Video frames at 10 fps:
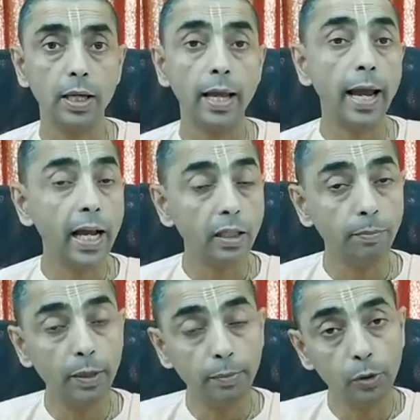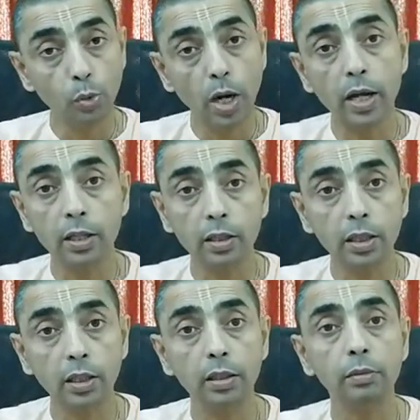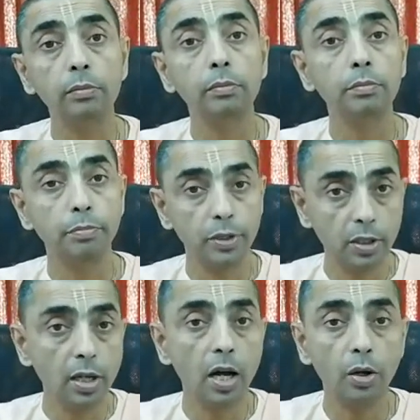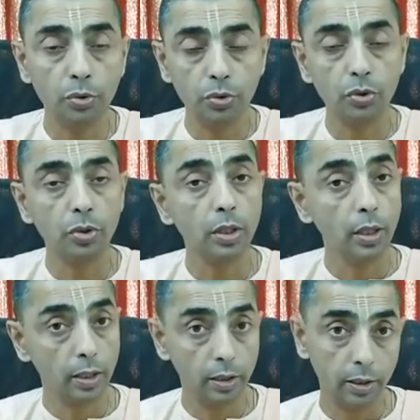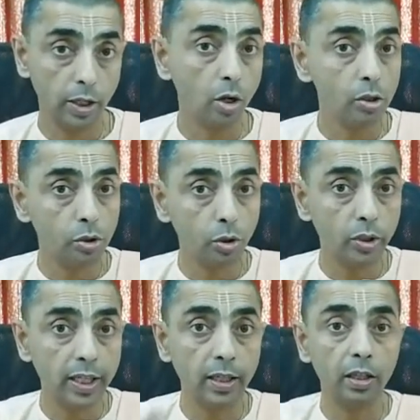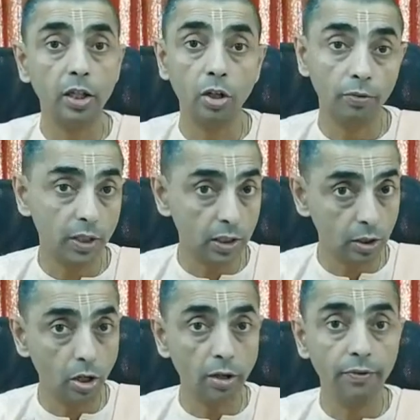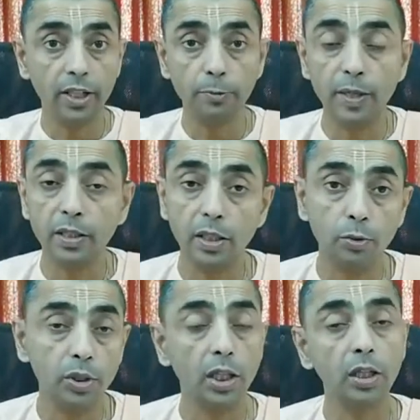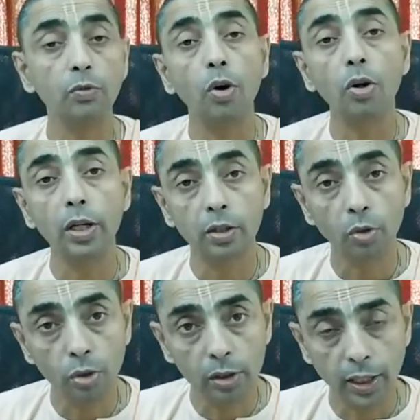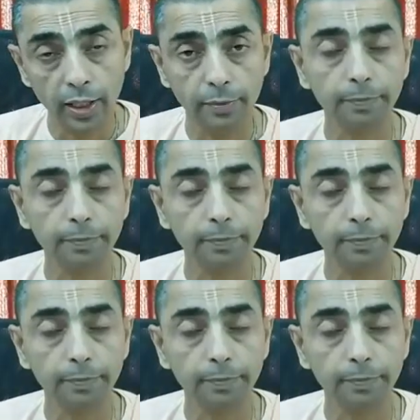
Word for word: And the people who are in the prison house, they are also taken care of. There's a lot of expenses which are involved in the whole thing.